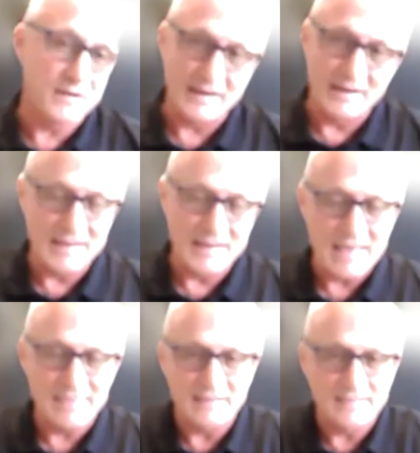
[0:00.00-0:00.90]
it. And
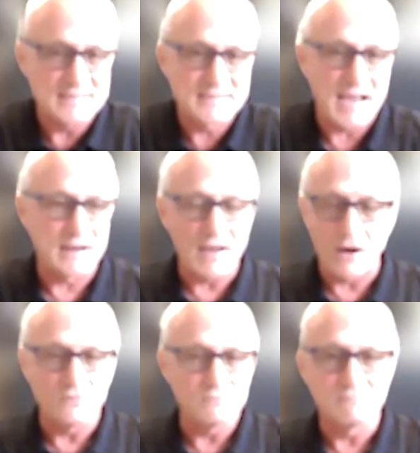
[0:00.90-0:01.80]
I think that's kind of
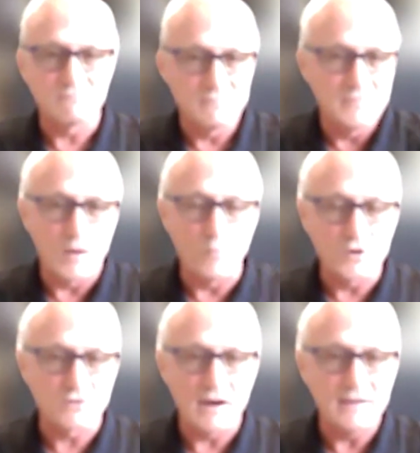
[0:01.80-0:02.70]
how that wood
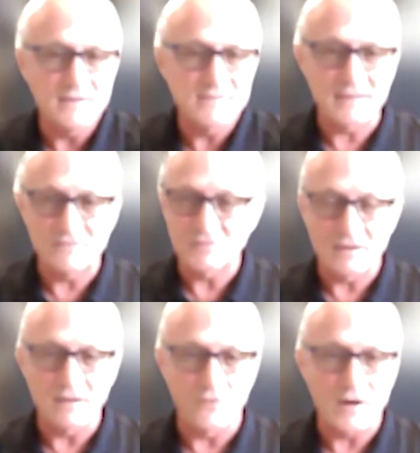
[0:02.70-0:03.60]
grain is. It gives
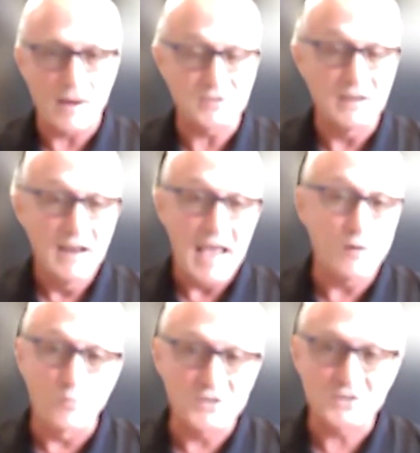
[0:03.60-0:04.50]
another option, and
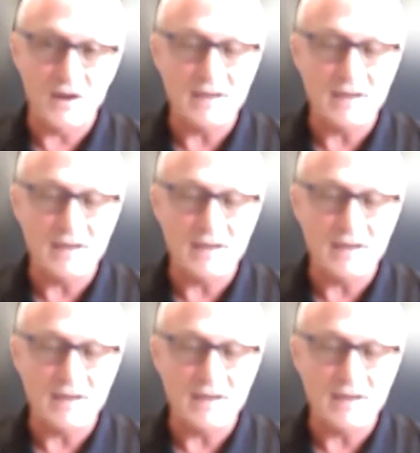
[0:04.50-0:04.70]
it works great